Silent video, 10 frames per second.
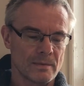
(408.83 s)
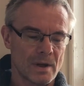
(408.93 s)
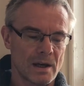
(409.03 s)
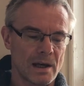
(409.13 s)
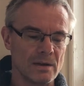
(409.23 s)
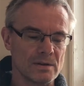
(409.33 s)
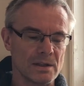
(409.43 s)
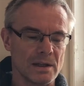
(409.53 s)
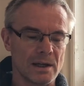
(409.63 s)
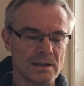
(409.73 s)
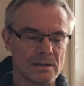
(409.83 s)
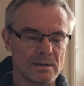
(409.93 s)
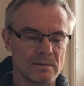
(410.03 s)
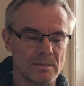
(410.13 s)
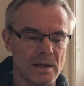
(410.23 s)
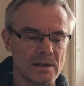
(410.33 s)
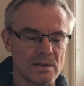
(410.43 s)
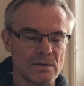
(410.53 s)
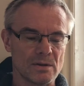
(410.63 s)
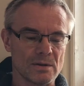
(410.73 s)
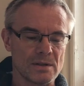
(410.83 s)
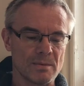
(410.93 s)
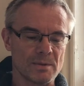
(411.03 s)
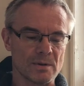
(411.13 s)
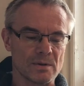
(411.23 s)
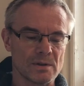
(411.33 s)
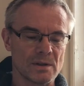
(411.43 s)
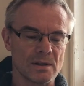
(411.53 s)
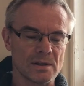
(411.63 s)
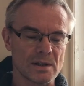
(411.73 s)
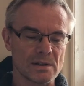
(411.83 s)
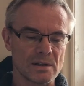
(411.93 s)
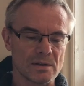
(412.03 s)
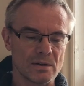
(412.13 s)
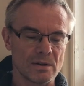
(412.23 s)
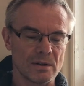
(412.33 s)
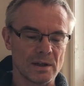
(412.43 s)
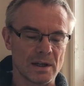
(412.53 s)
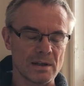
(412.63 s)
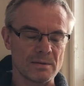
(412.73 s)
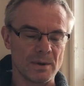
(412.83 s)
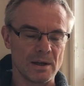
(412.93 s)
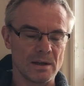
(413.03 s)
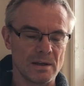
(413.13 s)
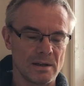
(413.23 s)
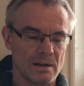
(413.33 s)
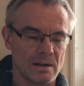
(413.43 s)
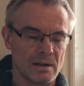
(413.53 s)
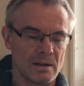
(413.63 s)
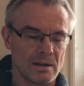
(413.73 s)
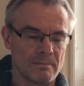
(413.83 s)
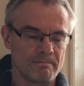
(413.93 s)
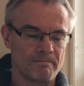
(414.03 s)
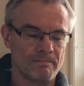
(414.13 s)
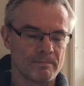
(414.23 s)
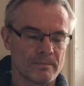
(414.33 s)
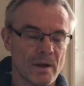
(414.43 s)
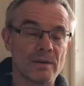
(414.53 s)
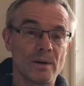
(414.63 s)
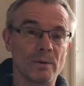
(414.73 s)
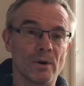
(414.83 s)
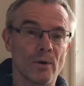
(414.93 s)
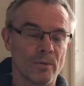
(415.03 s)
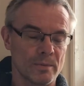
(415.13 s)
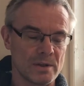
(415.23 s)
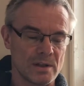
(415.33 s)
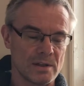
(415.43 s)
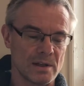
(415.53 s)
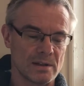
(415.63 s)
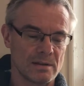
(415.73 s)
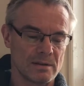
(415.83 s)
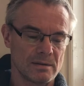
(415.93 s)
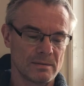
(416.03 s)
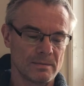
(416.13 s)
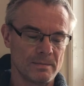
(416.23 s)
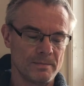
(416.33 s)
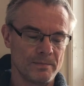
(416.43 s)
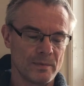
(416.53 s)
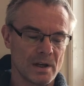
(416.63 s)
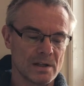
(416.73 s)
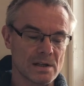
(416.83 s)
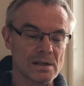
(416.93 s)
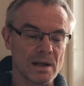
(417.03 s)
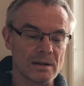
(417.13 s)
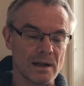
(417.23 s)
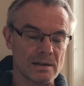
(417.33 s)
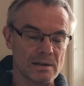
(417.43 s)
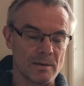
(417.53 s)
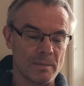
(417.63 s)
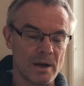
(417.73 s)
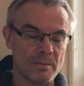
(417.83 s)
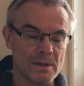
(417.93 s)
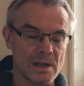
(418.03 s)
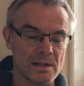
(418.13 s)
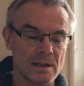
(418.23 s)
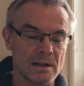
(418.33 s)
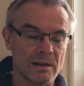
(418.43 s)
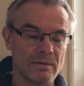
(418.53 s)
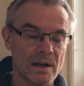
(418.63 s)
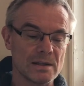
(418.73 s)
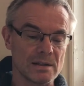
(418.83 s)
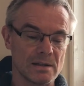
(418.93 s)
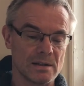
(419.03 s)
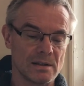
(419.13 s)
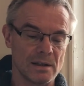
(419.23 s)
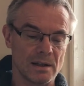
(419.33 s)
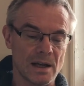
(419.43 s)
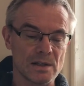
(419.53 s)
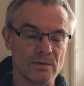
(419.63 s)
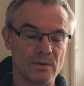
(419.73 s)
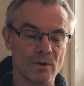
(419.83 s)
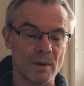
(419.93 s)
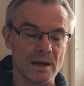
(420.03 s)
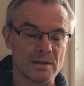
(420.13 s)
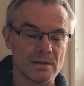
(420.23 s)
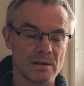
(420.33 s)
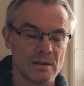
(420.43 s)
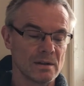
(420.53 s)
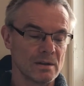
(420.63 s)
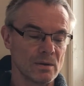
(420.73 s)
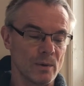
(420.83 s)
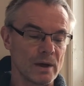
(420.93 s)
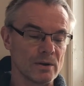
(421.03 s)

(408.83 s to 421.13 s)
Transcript: Haloed in light, Melody stood on tiptoes in the dusty soil and kissed me. "I think we're home," she said. Just like that, our peripatetic life ended in a land of nomads, wild